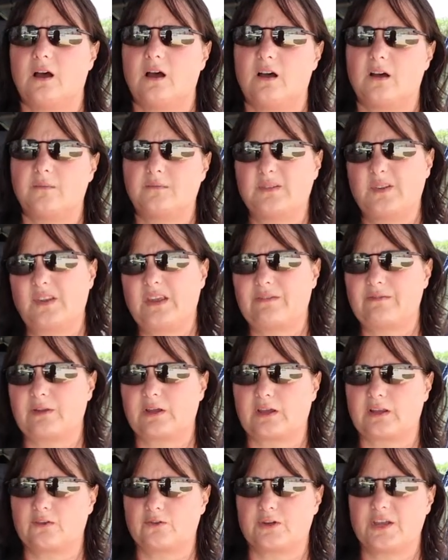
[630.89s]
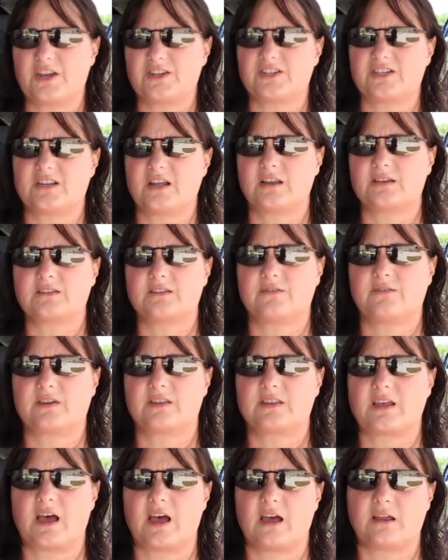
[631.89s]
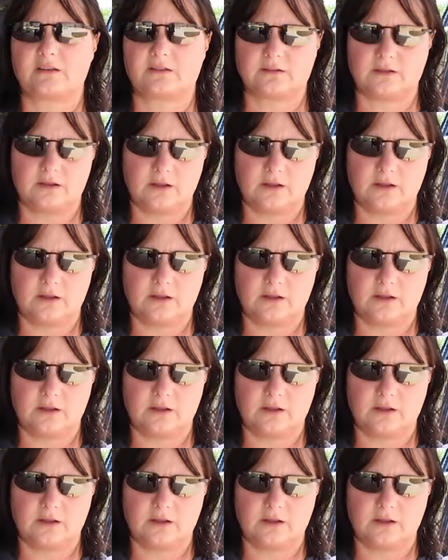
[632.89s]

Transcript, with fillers: Um, so they have like a little kitchenette and stuff like that,